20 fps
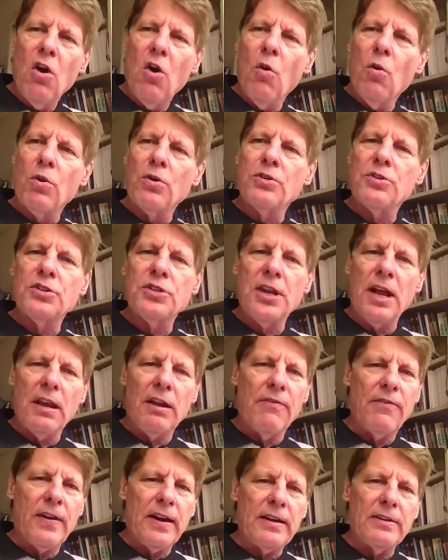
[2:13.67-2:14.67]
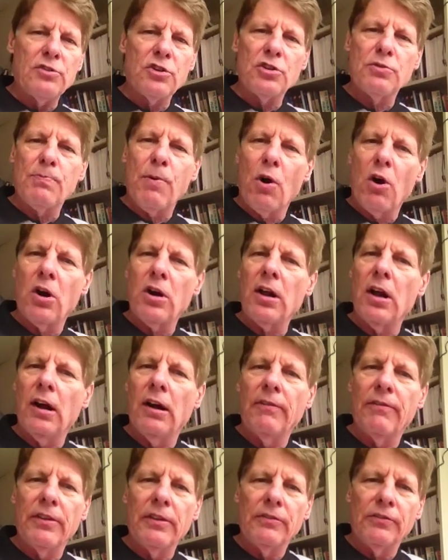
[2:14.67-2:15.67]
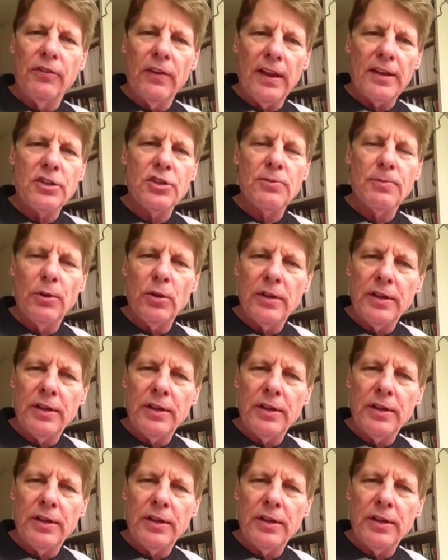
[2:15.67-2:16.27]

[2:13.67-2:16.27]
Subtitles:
or is cellophane just part of the flexible